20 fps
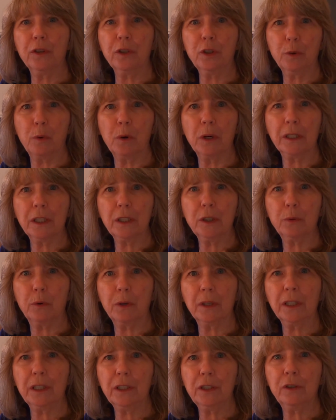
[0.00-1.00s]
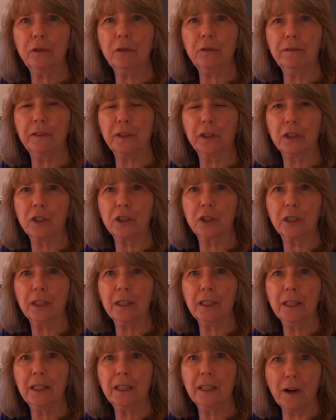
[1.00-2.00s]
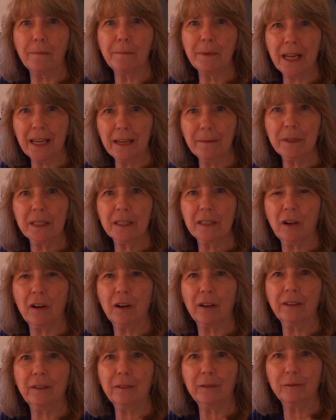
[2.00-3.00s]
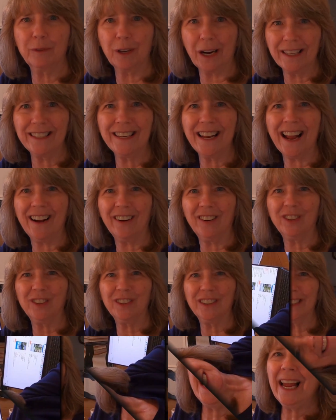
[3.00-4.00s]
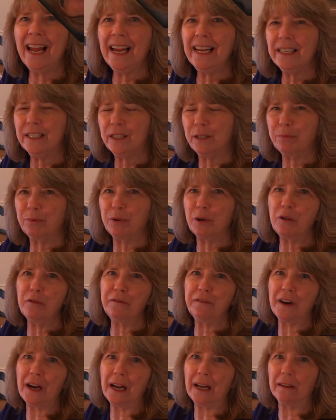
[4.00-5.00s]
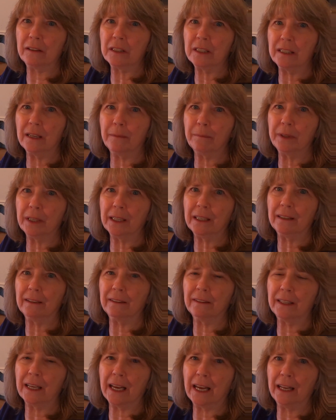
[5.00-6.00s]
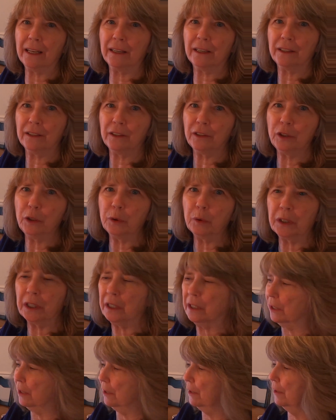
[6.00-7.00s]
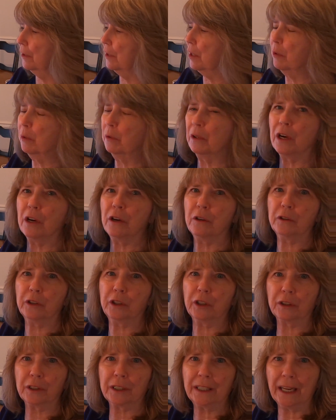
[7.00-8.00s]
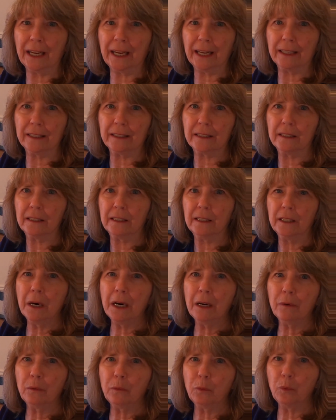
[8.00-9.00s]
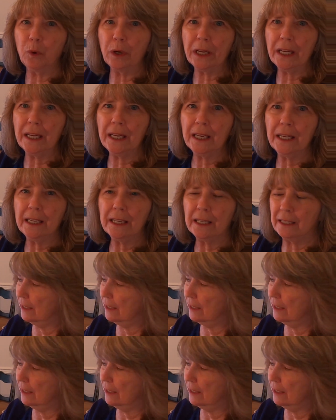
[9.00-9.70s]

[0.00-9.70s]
the 2022 version from Amazon right now. I hate to profile something that you can no longer get, but we